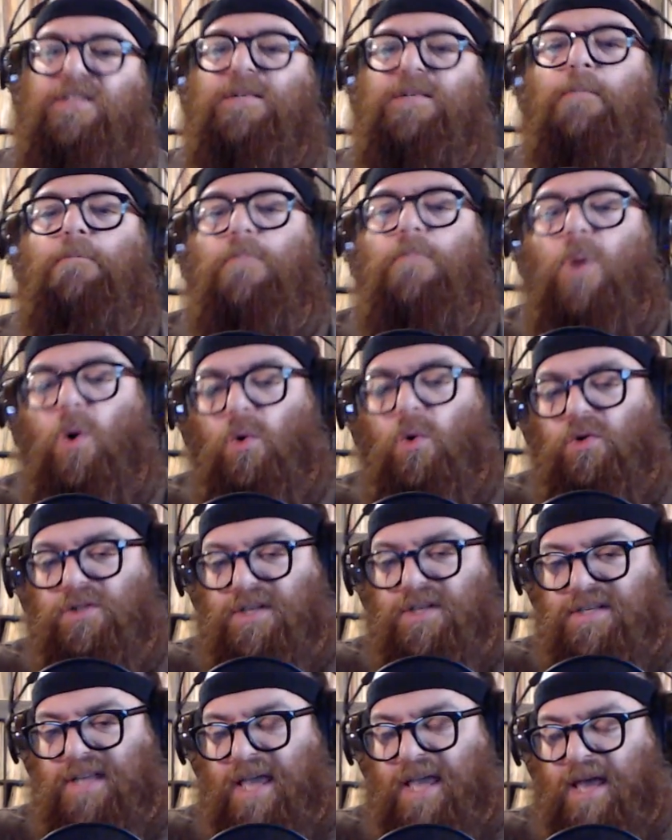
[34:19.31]
It's a
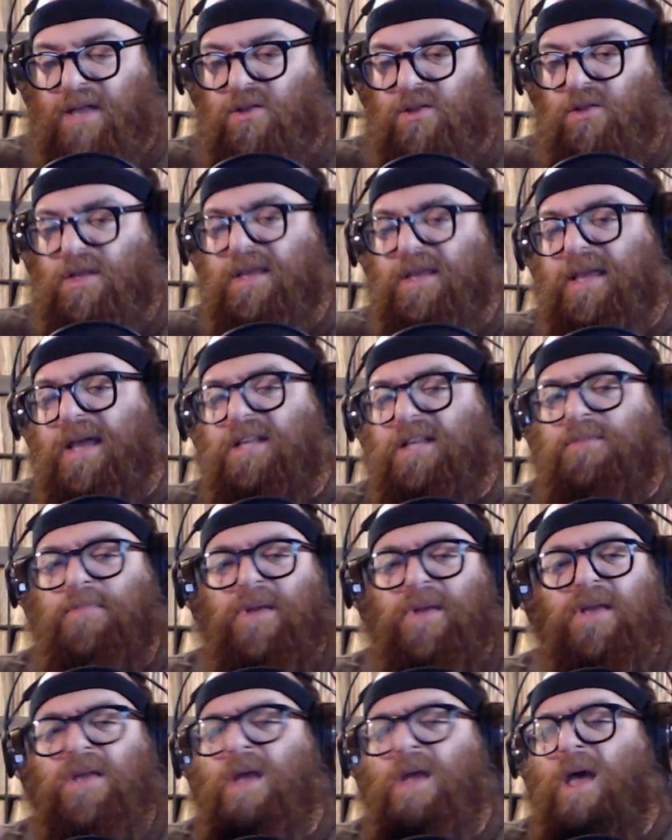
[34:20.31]
molded candle. It can't
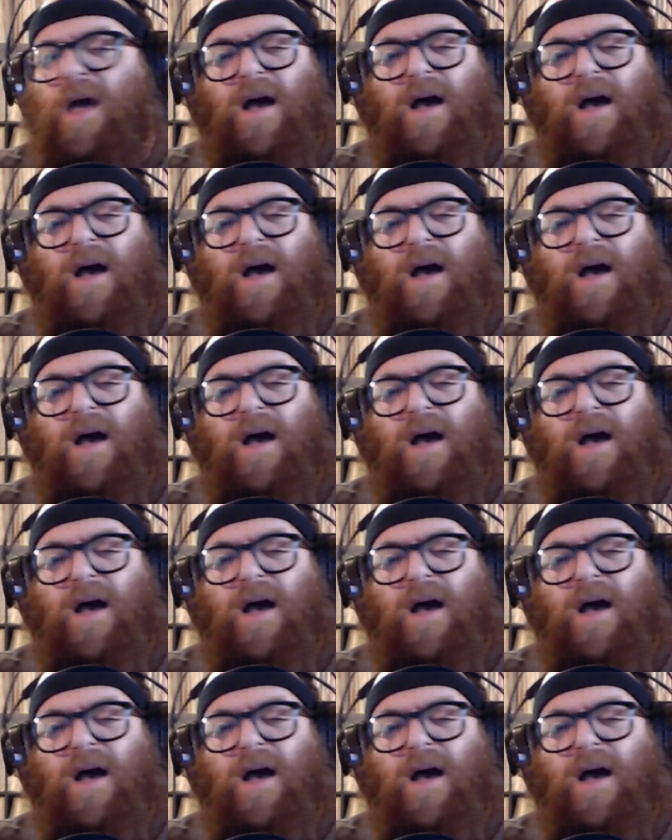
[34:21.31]
be,